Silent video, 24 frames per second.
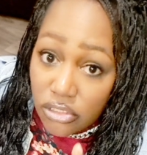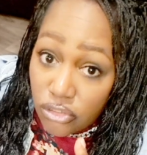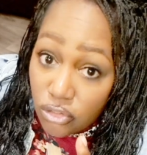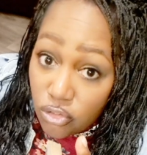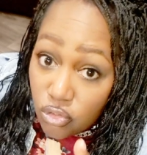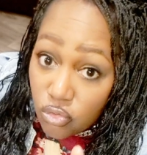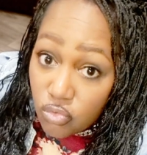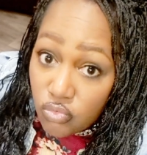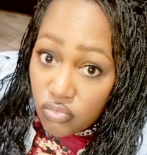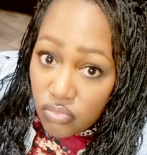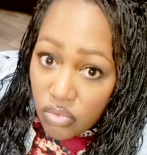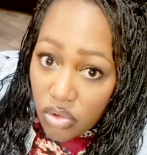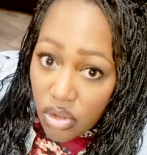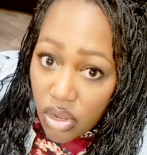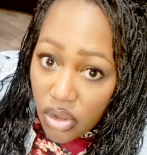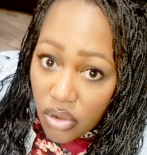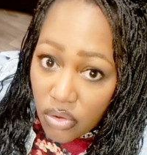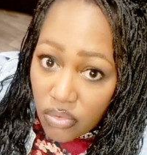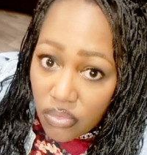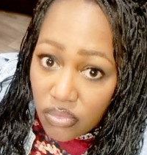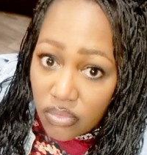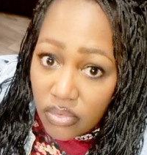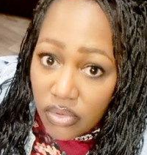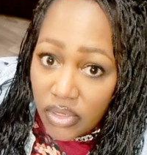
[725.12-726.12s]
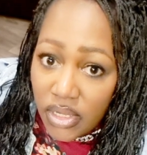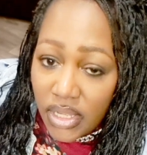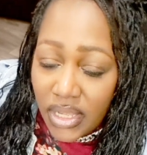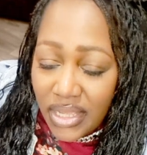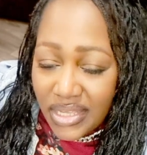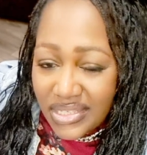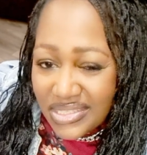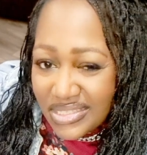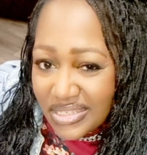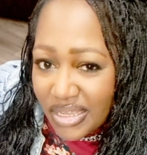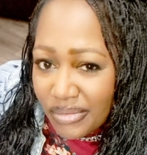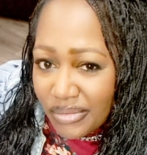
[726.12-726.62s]
You know.
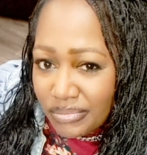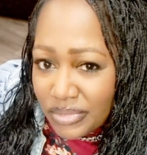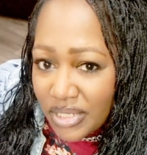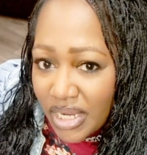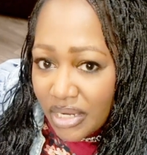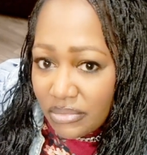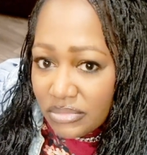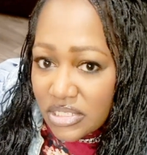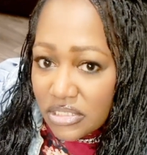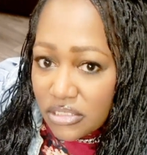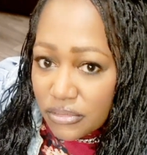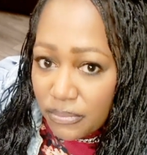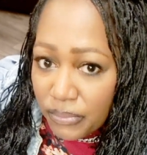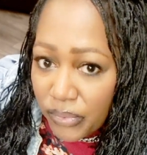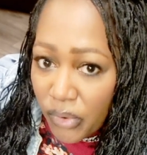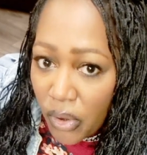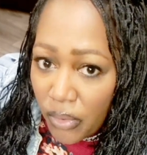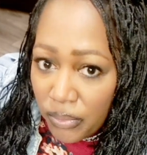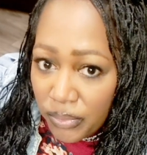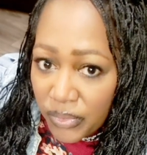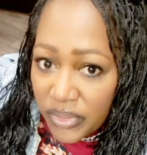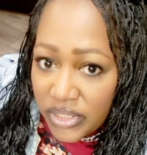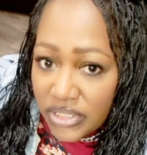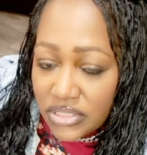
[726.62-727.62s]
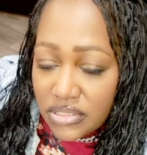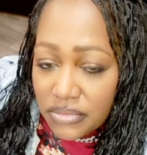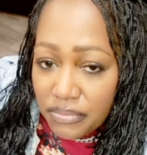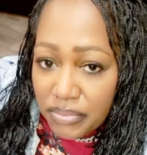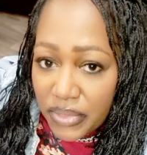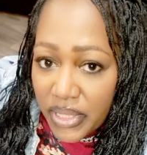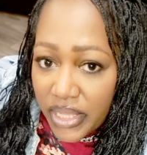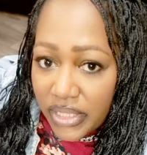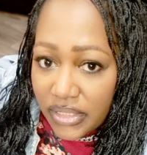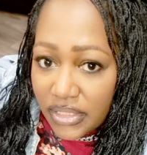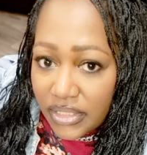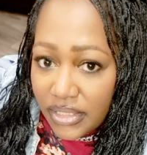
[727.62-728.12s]
And sometimes it's appropriate to
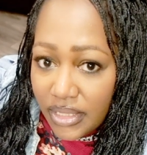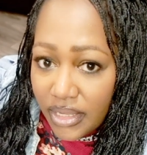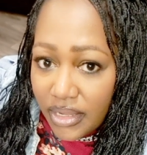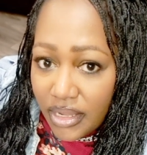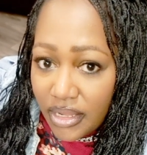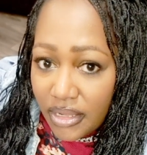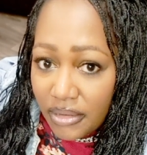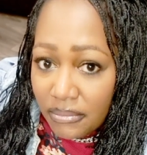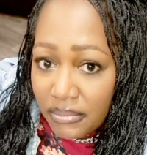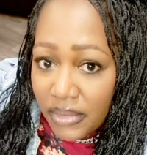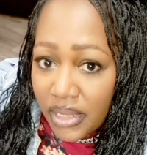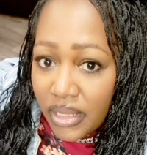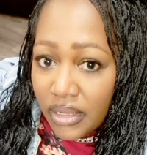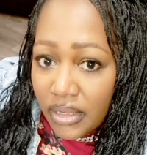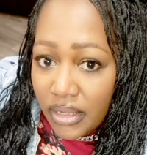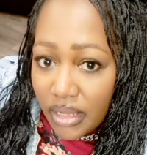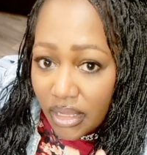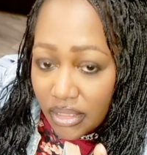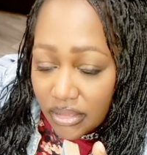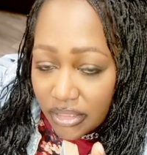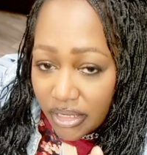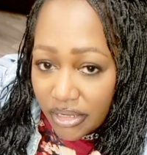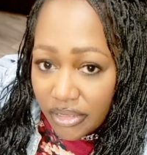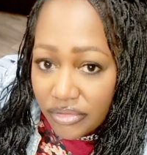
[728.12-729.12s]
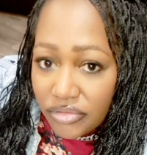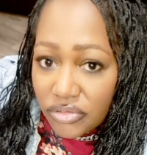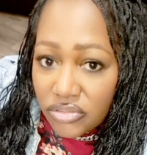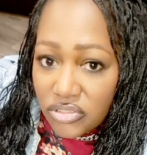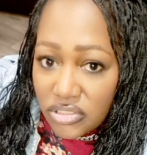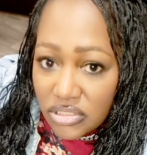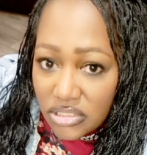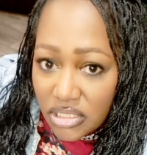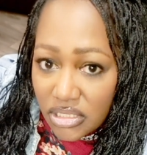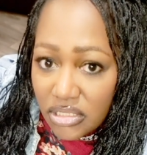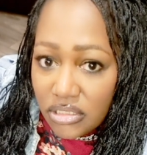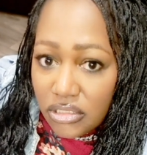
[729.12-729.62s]
play the game and let
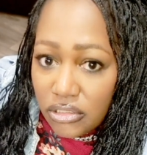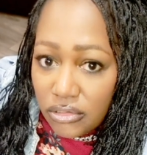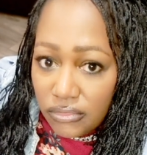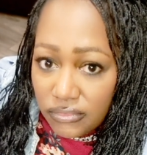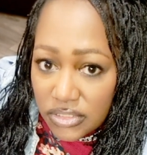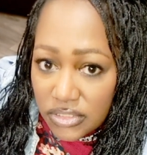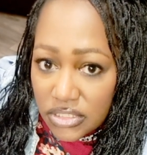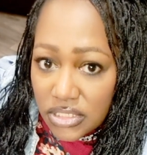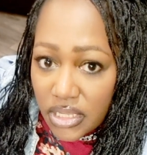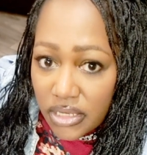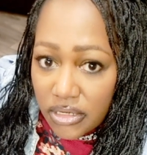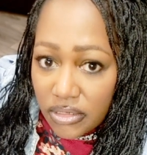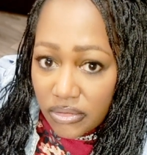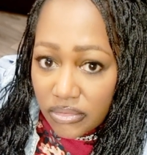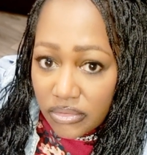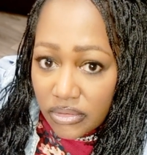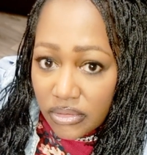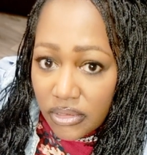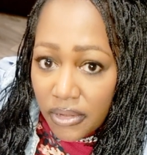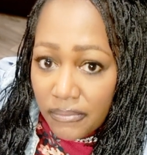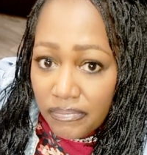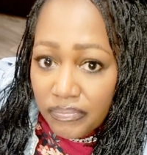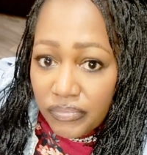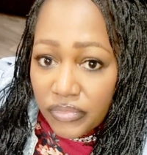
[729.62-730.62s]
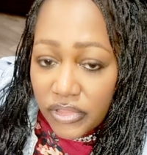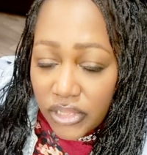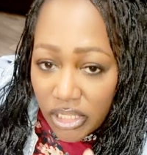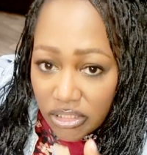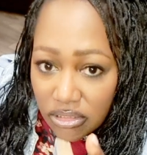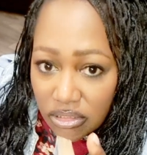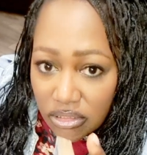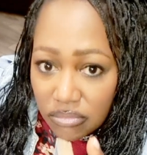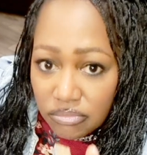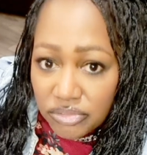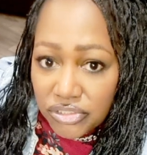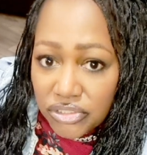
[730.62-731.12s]
others think you've settled.
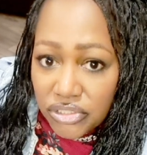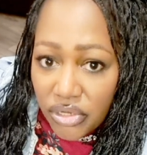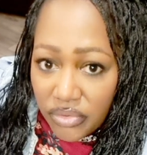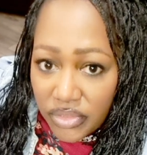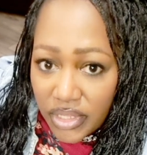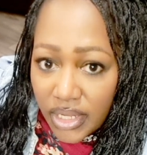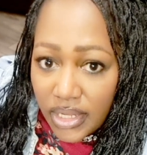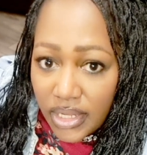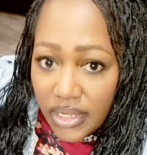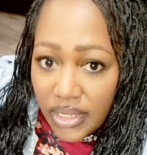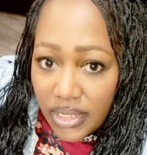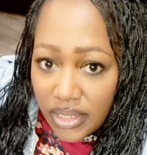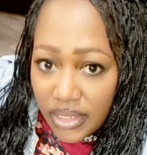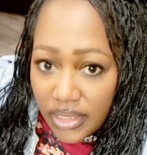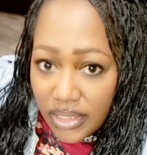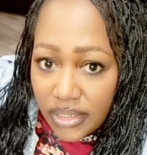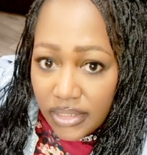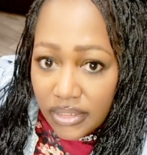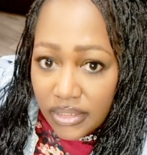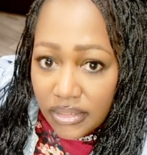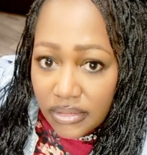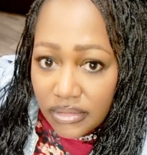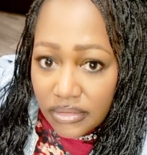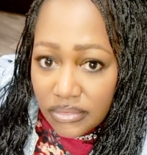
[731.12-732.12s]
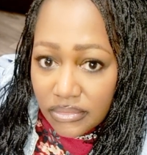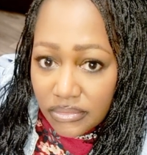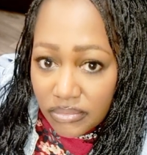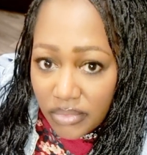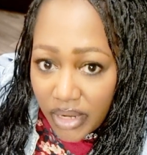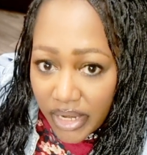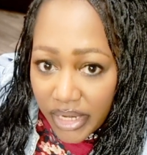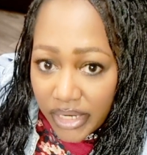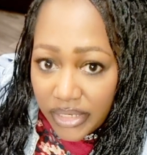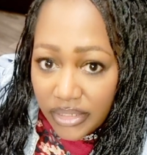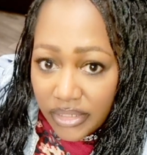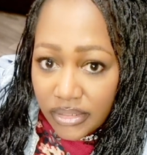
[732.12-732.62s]
Let them show their hand,
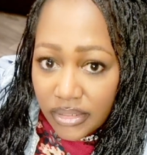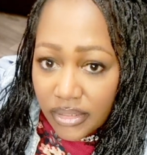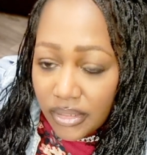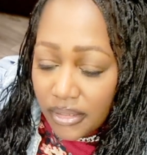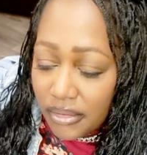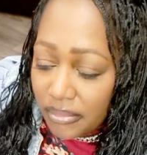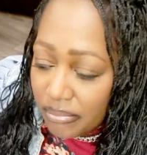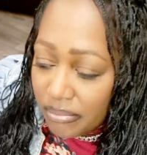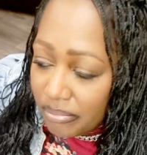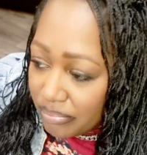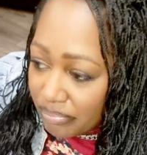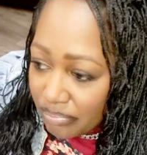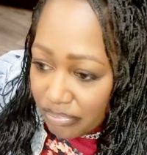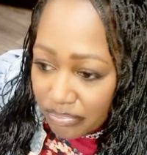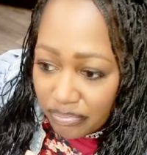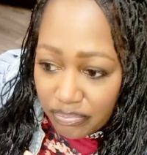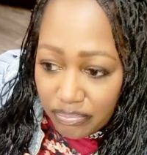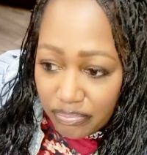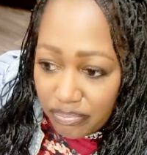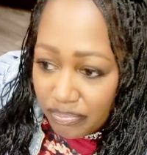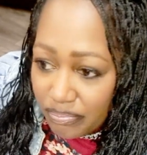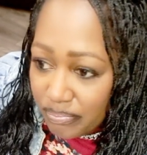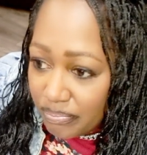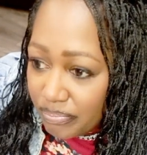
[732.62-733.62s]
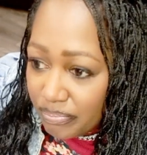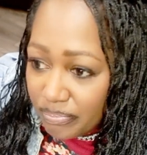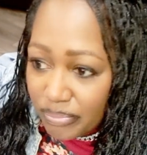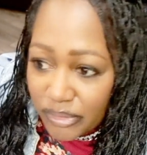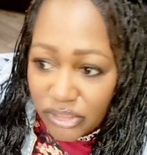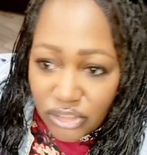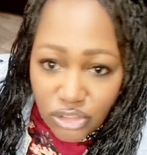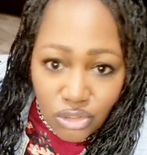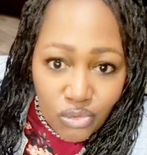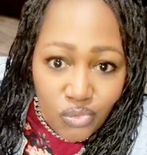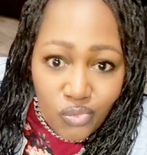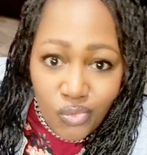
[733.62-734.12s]
right?
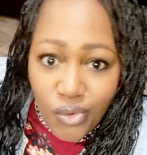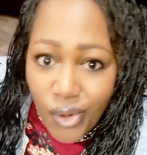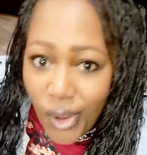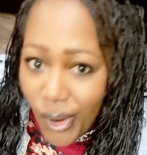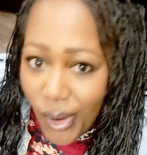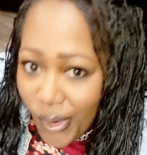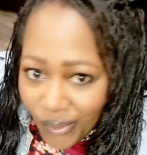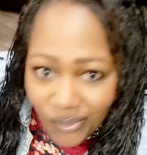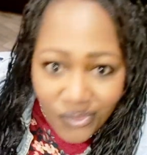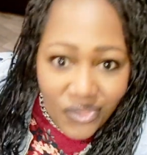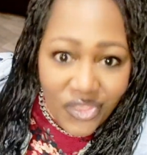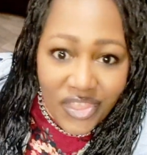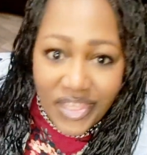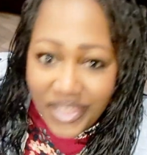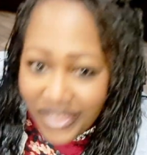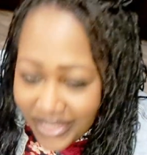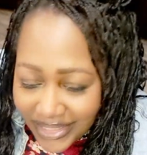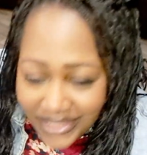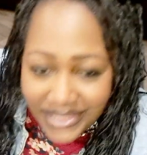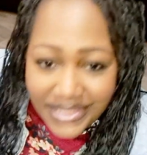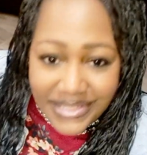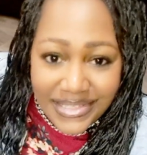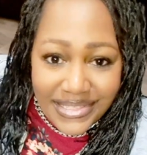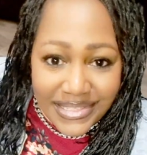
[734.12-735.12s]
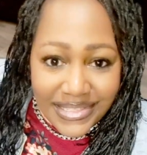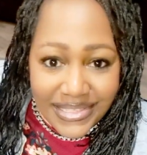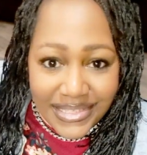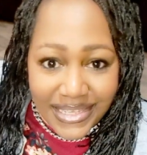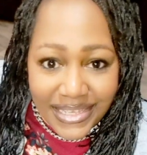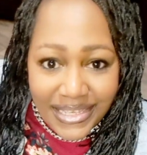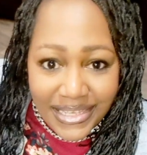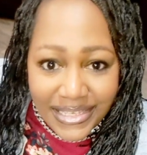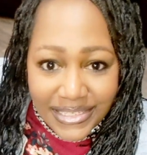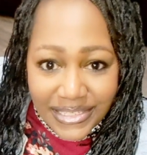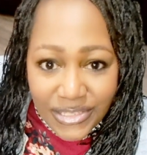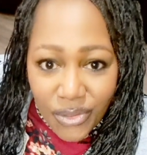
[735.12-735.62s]
But you know this.
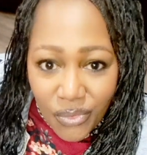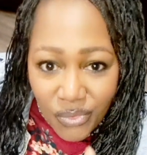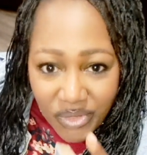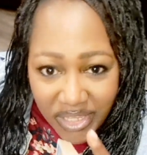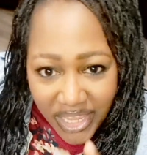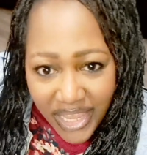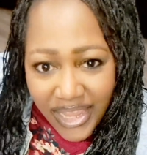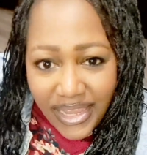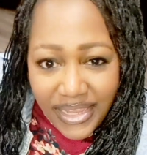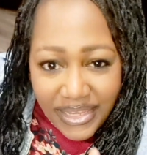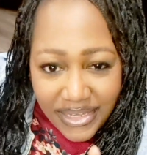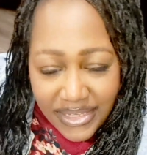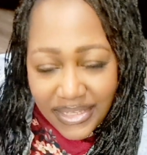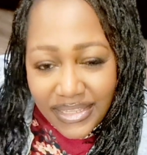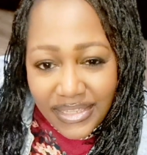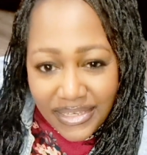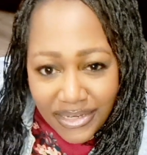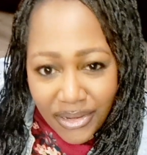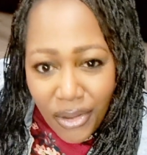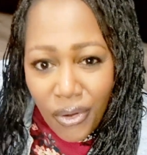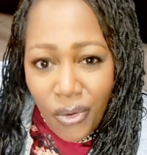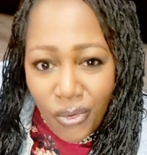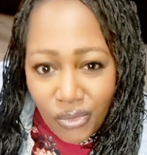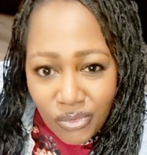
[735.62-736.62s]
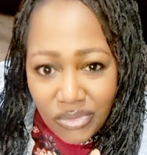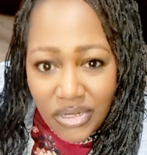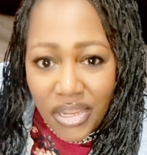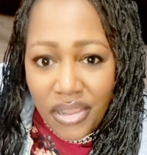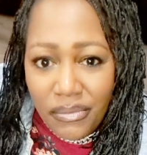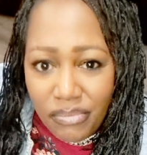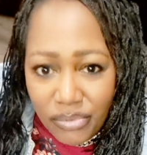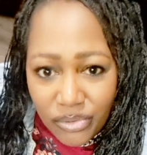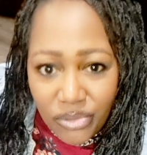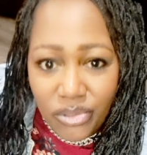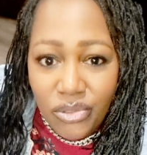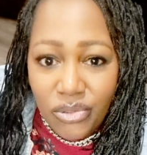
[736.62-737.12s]
So
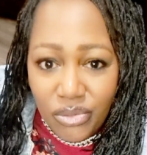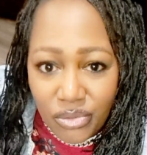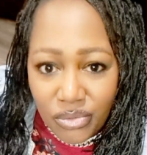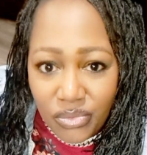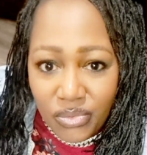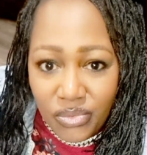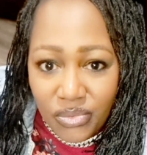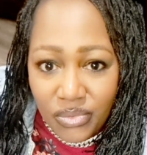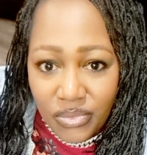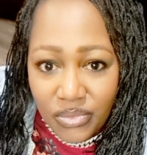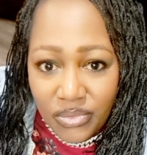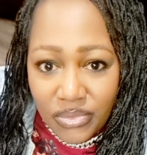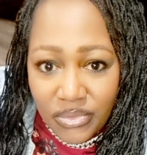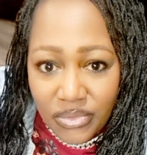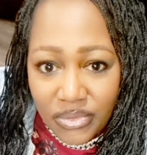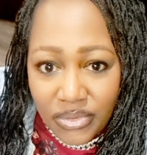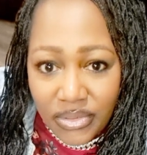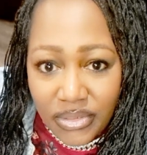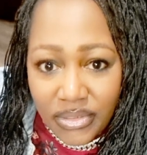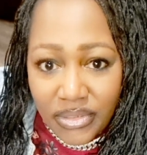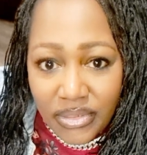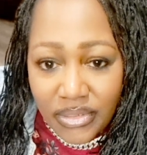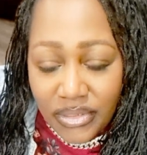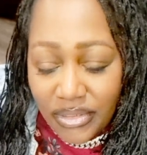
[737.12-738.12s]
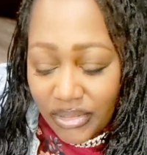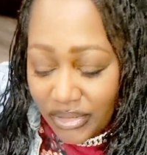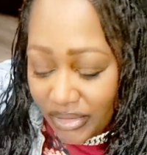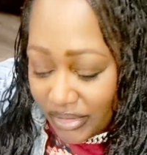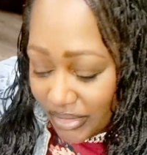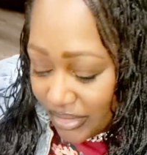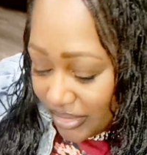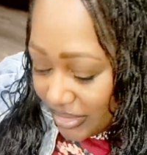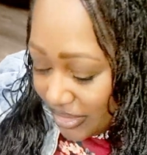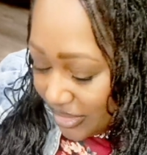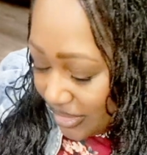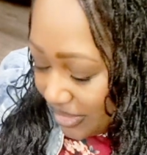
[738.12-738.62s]
K-N-O-W.
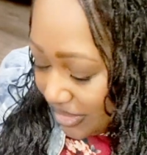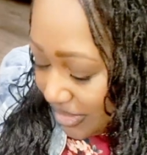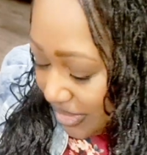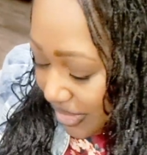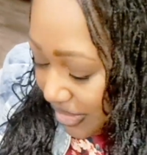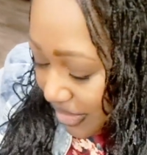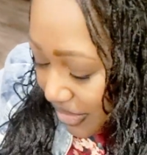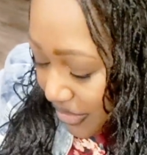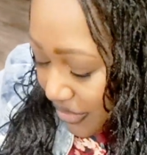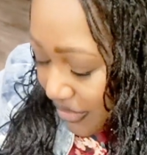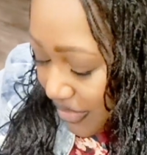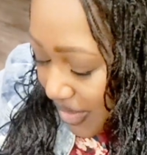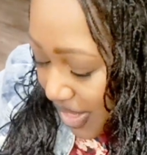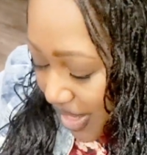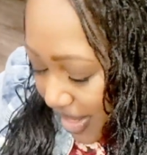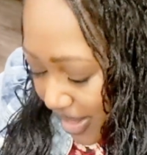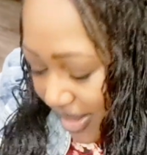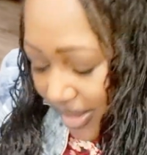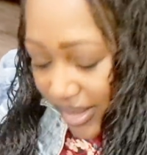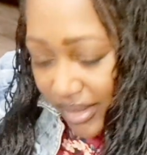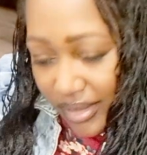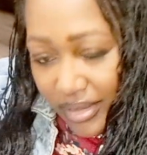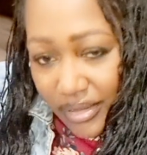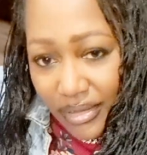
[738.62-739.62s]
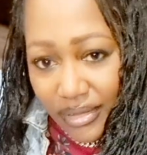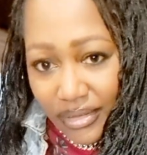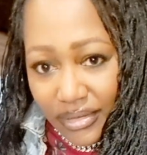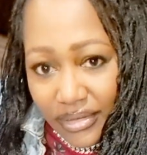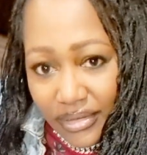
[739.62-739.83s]
Okay?